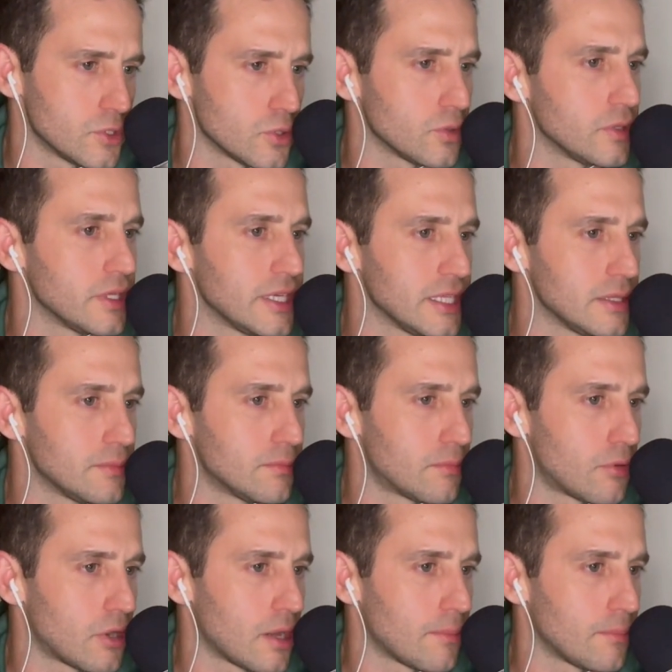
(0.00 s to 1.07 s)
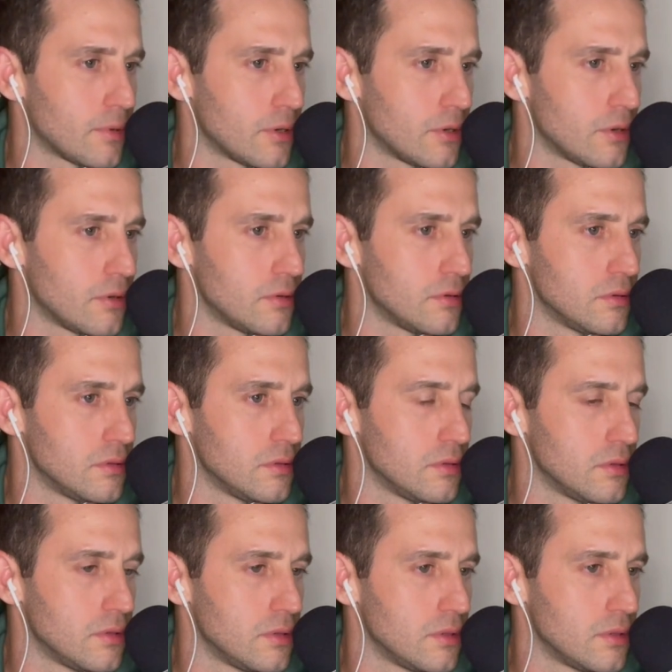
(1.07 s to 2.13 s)
So you need proper
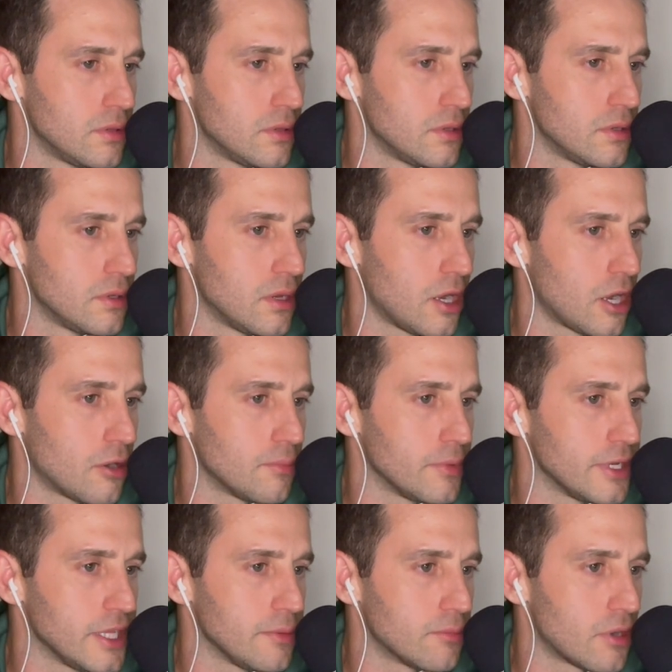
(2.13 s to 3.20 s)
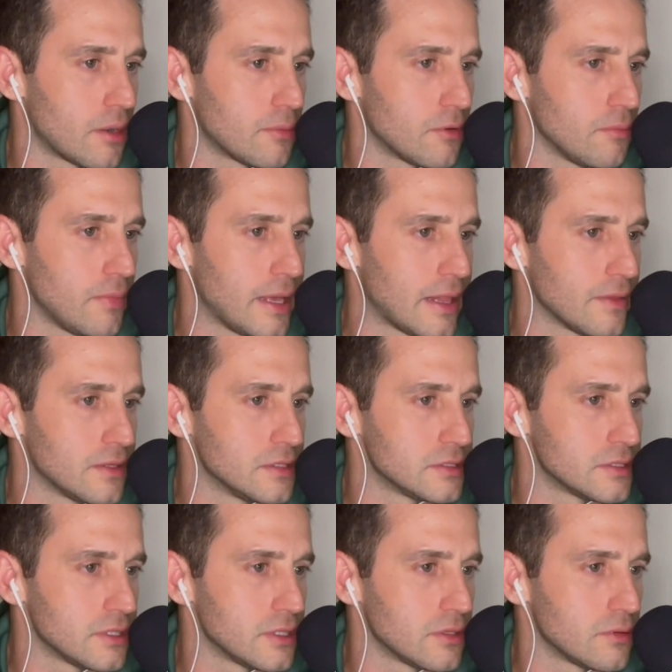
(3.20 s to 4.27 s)
harmony, proper
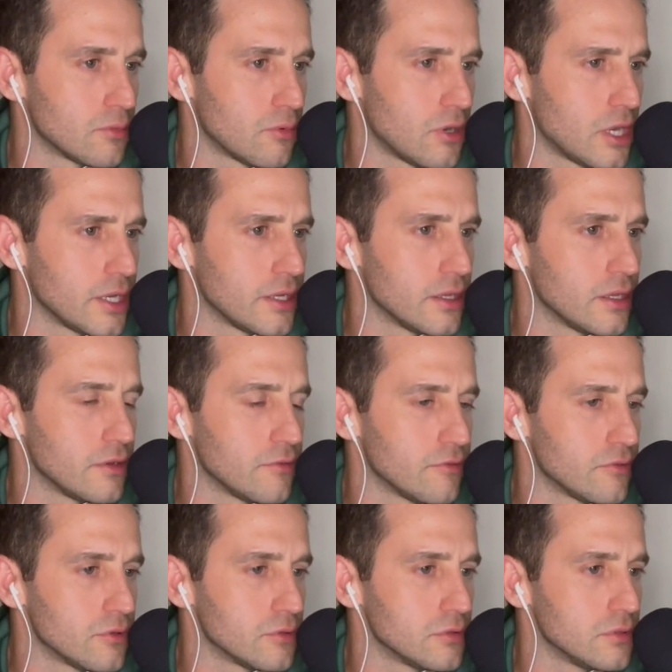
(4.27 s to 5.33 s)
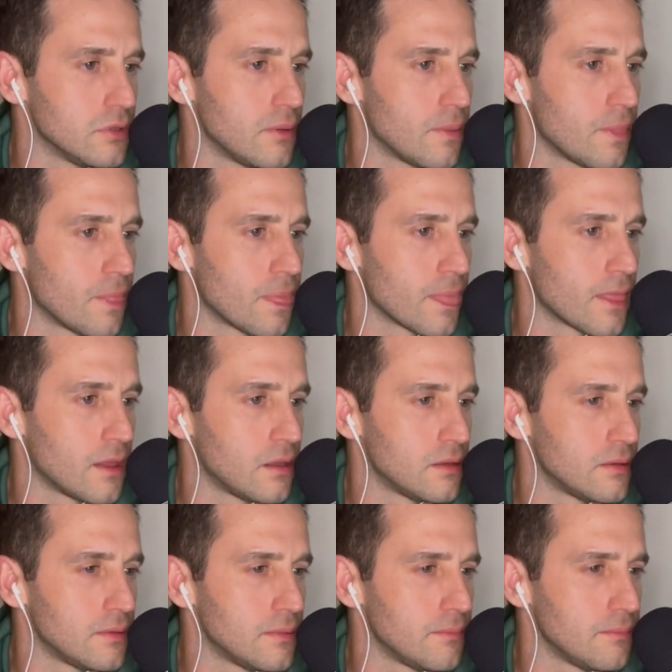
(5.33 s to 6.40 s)
balance in wine and food
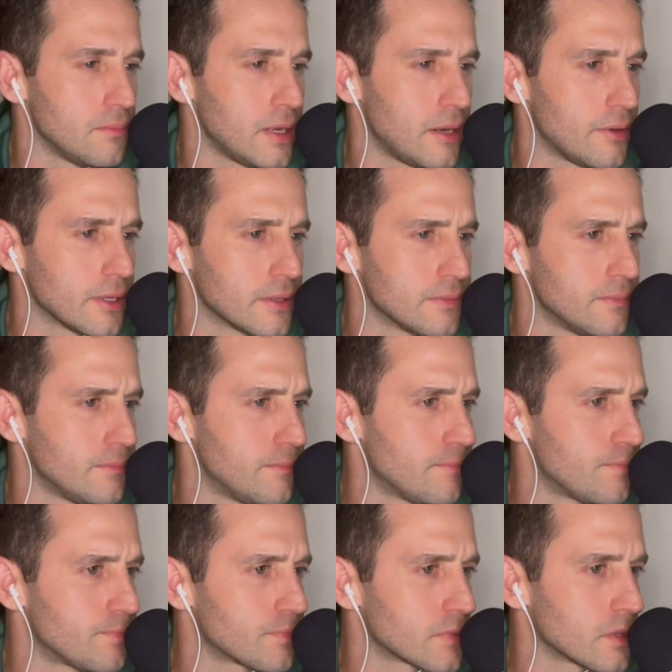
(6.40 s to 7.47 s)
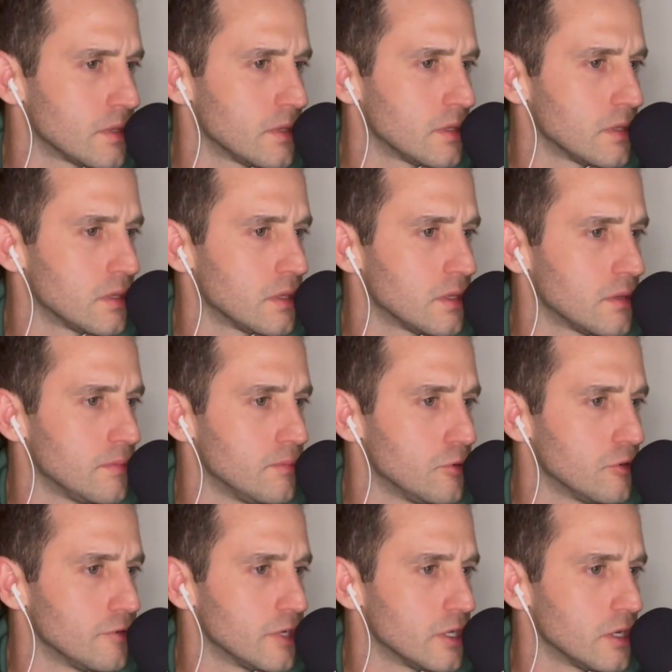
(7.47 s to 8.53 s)
pairing.
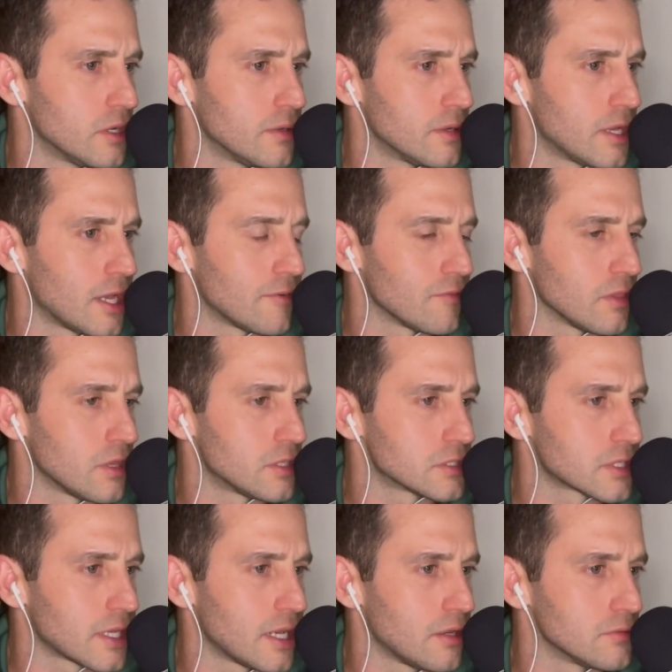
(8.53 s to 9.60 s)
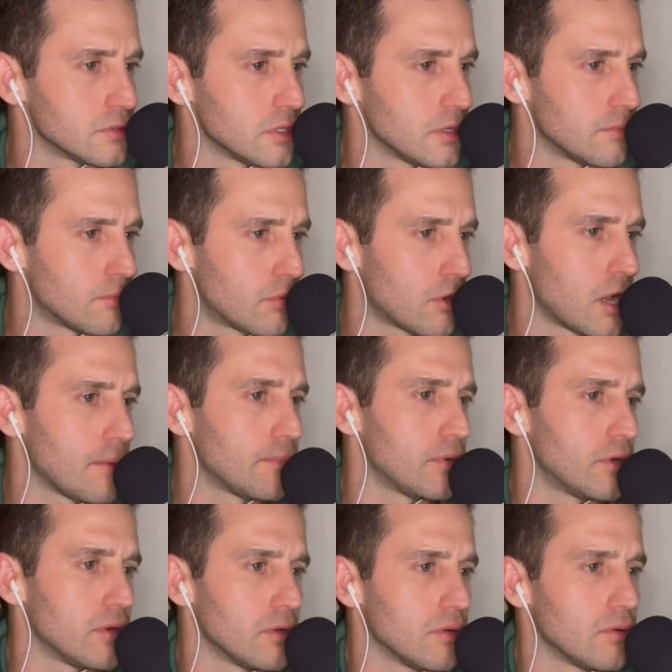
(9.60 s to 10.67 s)
Moving on, I've lost count.
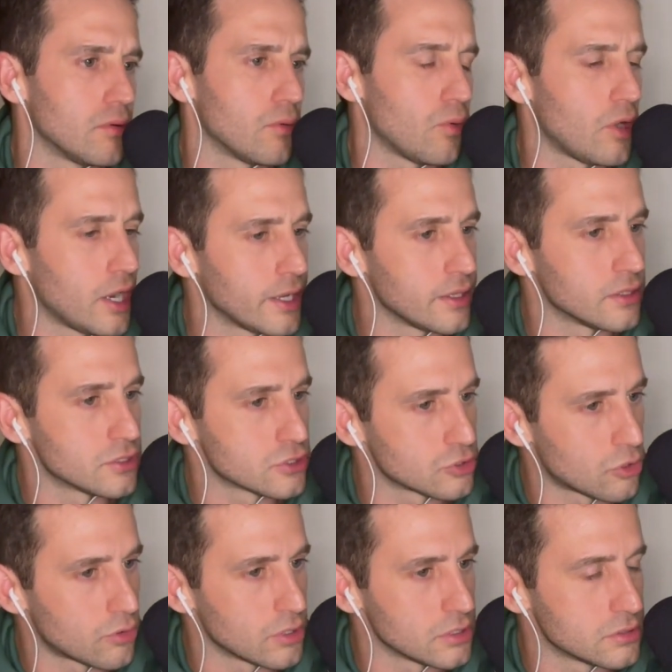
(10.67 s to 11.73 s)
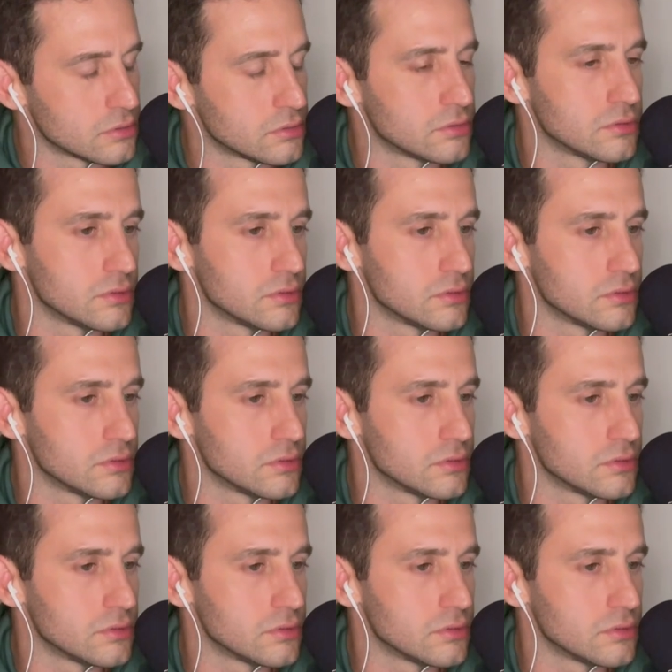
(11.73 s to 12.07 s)
Improper wine storage.